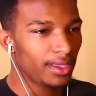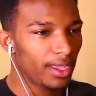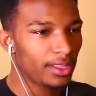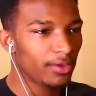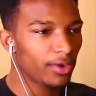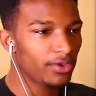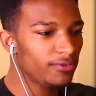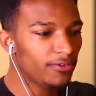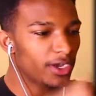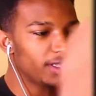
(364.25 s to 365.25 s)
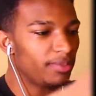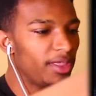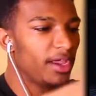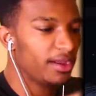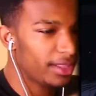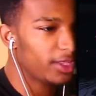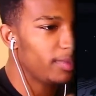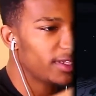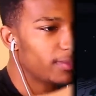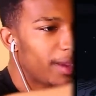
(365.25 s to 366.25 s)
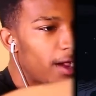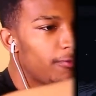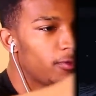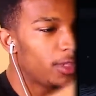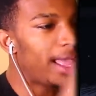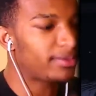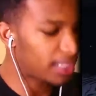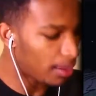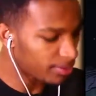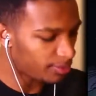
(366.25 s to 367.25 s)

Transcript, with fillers: Alienware, you fucked up there. Like you make some powerful laptops,